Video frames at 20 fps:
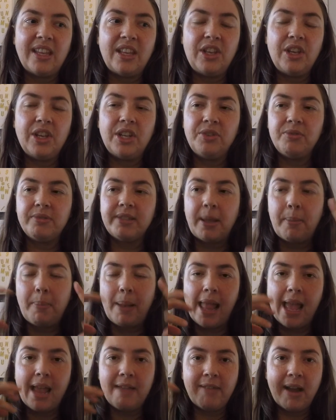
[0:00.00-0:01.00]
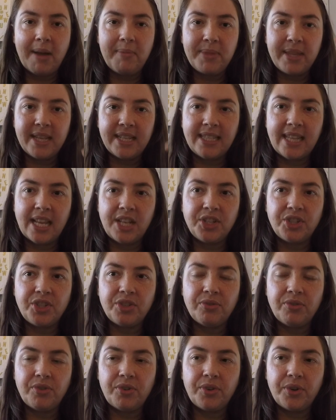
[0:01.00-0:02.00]
you can also play around with the
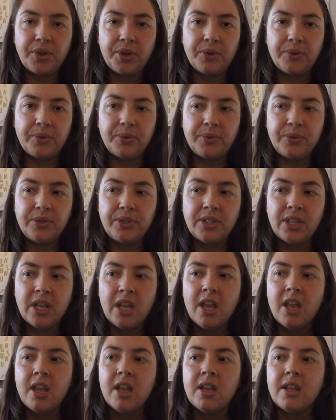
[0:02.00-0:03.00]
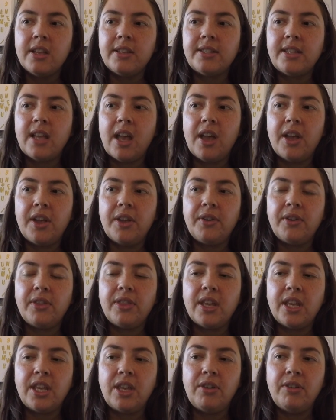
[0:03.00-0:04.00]
essential oils so
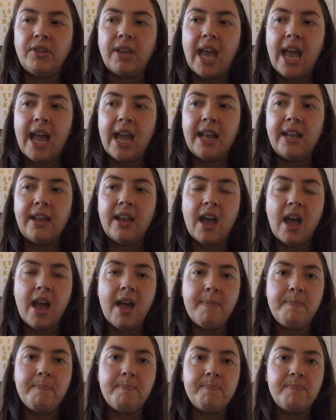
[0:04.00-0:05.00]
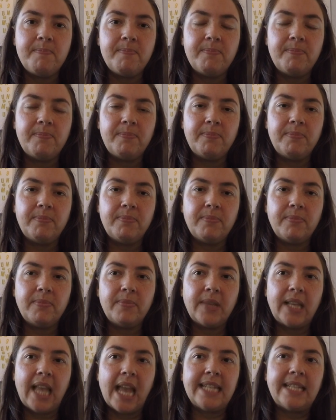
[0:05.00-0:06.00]
that you can
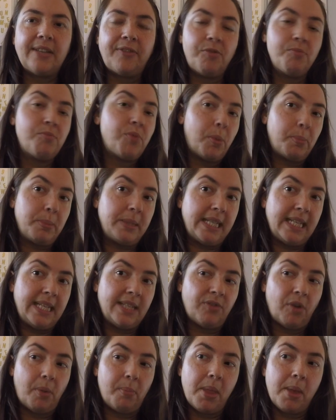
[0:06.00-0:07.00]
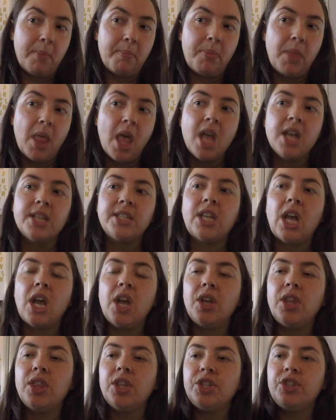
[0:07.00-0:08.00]
get different properties from them.
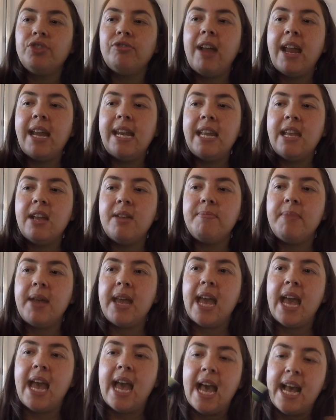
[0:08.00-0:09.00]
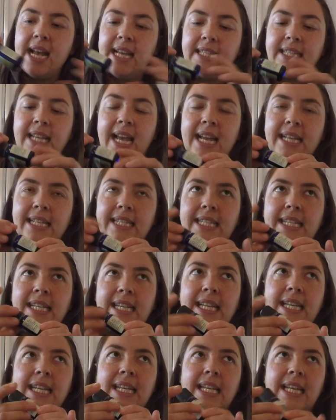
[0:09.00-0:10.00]
So the geranium has
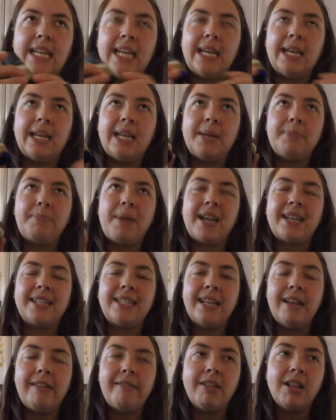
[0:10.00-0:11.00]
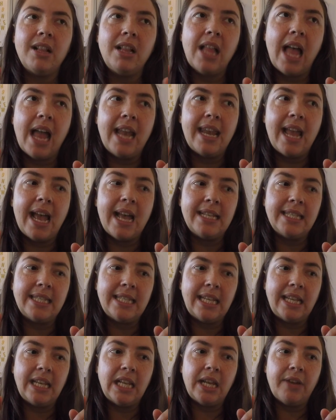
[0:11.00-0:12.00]
antibacterial and
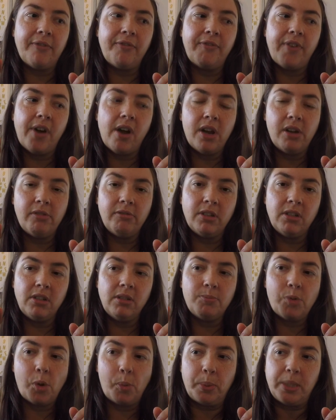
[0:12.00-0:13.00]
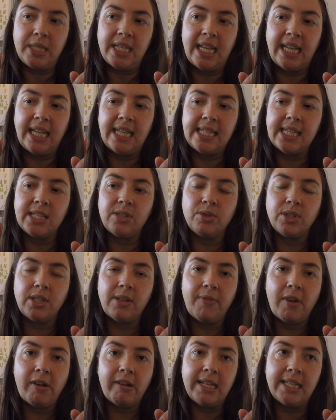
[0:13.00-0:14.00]
antiviral properties. It's also
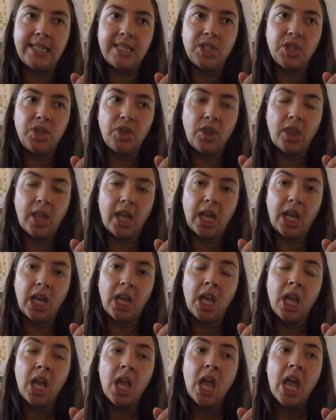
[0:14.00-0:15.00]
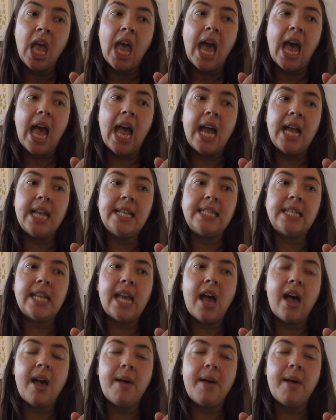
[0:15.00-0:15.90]
very soothing, and